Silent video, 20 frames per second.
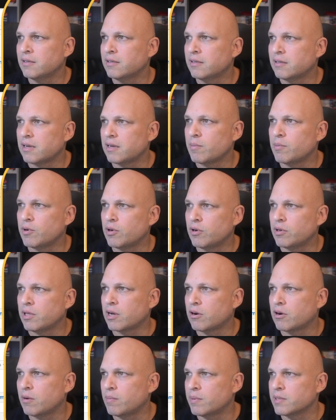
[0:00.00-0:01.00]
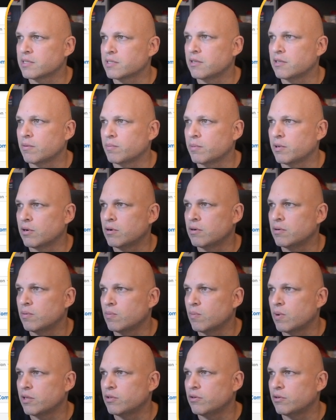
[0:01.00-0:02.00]
Let me know in the comments down below
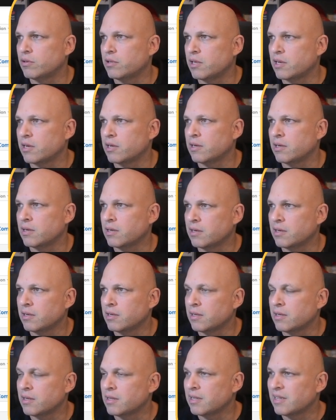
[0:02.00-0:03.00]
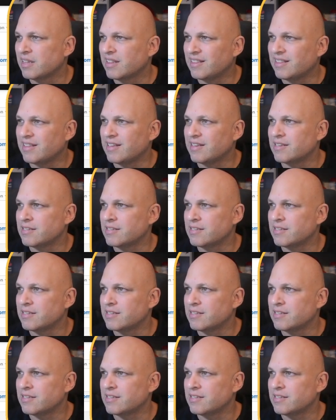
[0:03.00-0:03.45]
what do you think this